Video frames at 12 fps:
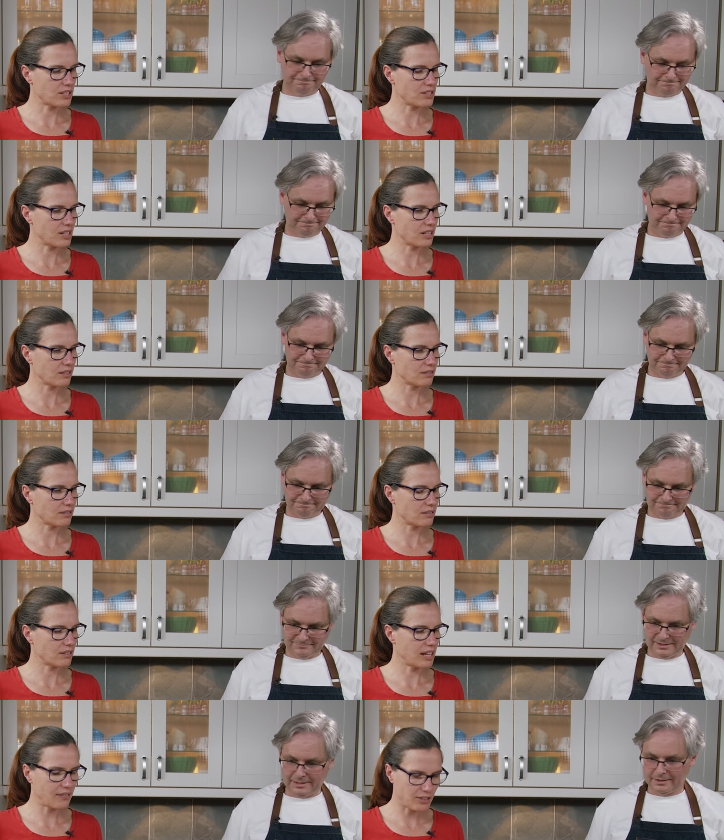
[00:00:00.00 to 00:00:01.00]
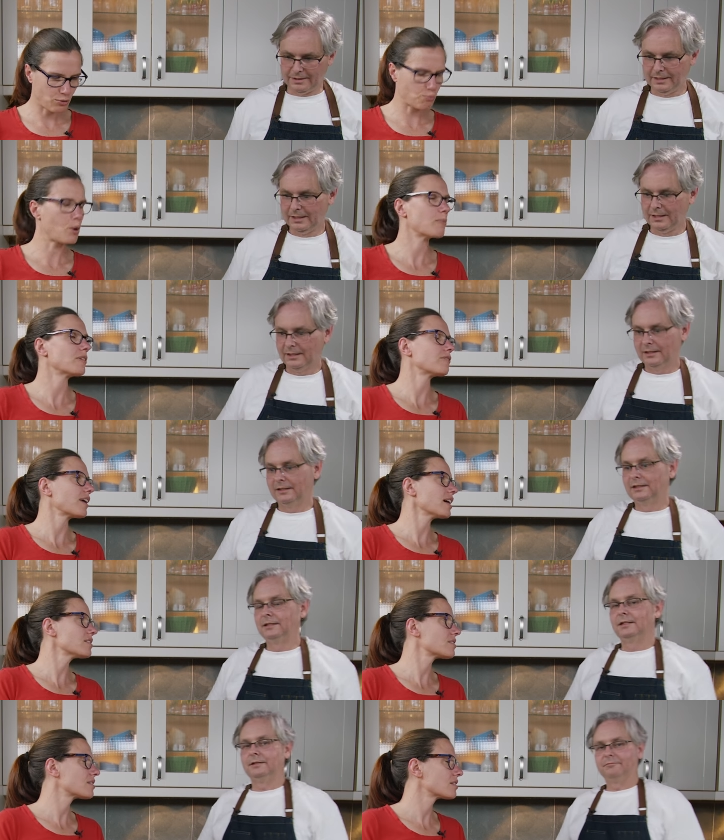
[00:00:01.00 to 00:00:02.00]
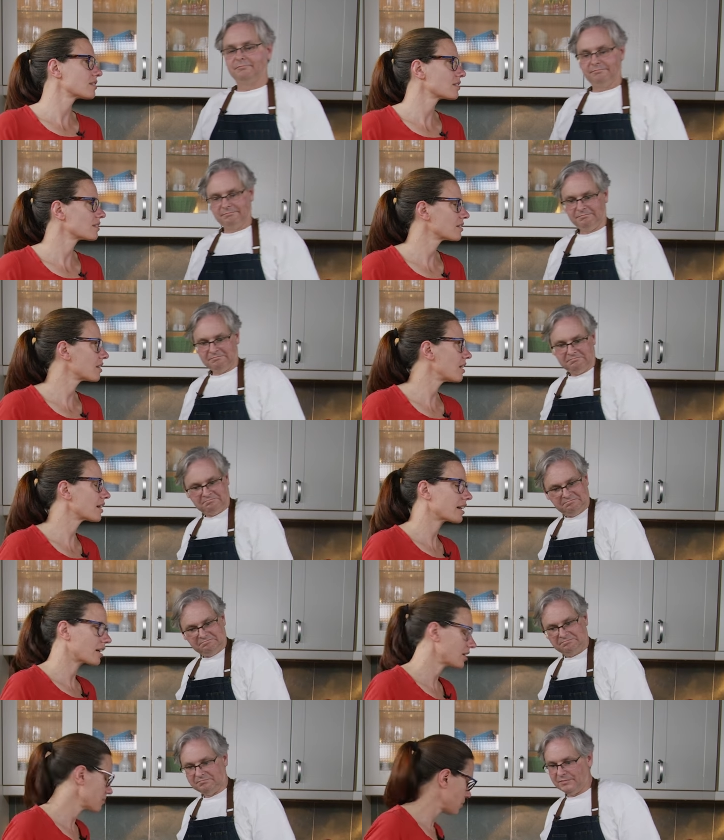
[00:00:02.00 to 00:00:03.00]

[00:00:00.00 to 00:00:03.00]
Speaker 1: to sit it, Love have it. its moment of rest. I'll get a cutting